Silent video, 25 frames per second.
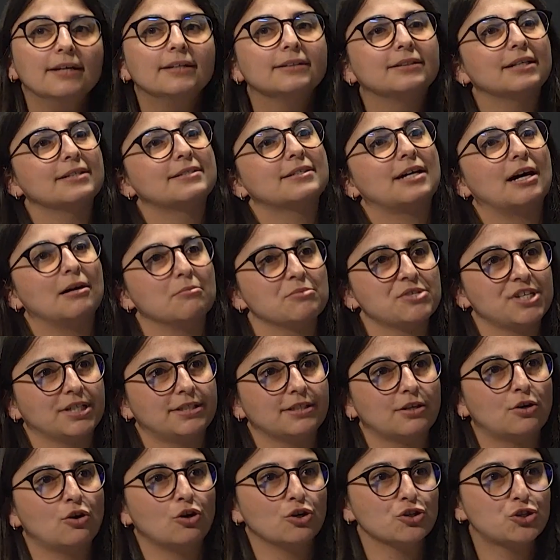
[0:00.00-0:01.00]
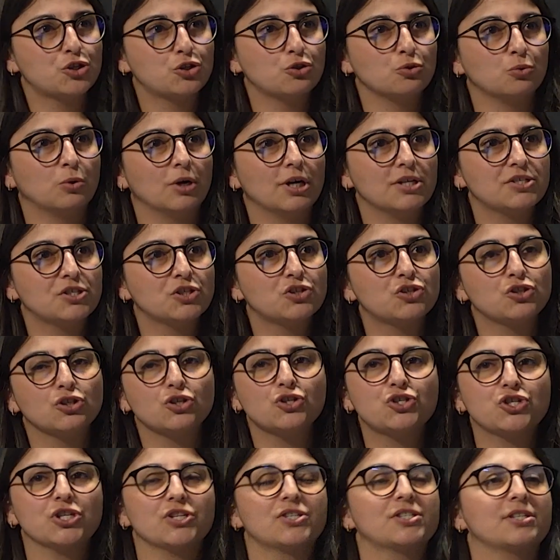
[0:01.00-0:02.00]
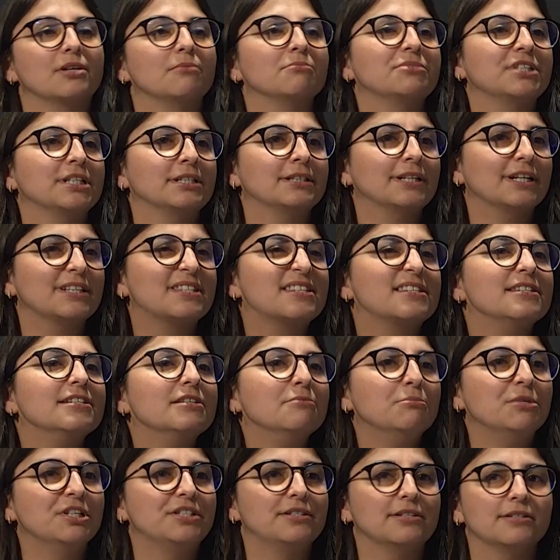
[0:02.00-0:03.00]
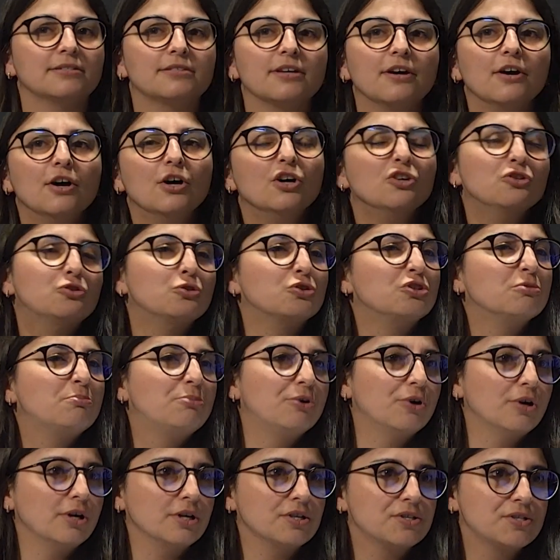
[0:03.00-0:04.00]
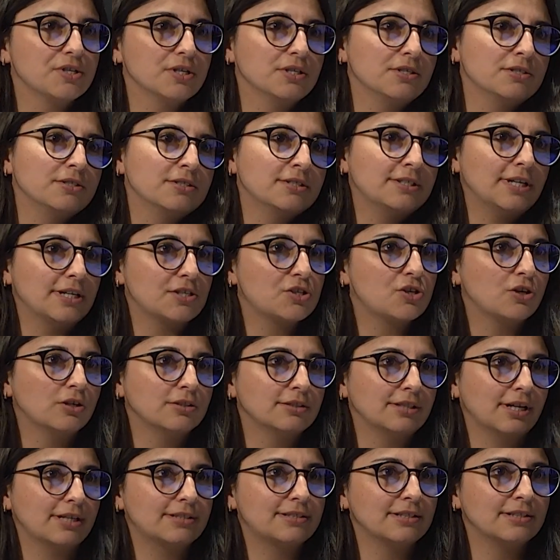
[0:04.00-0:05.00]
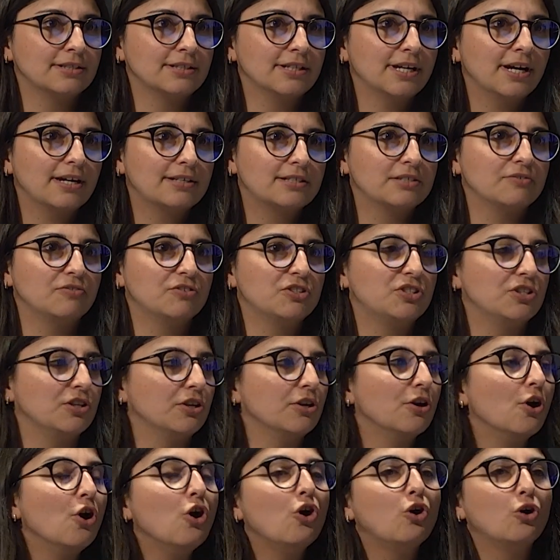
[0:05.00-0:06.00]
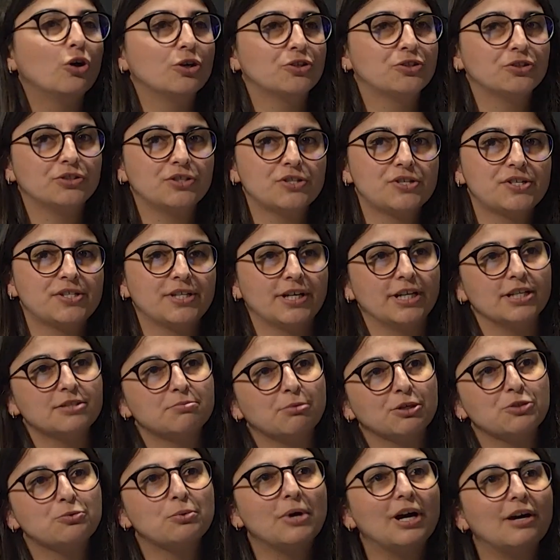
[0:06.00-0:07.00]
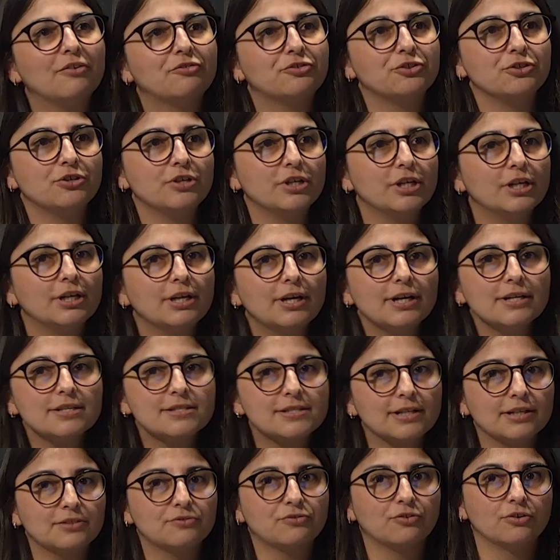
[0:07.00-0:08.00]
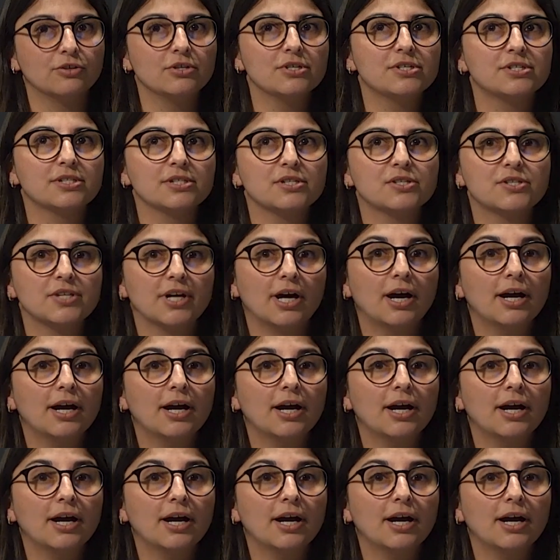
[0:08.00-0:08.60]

that comes at a cost to us. It's not just something that's limited to the person that's conducting the activity or to the state, but we have to realize that, for instance,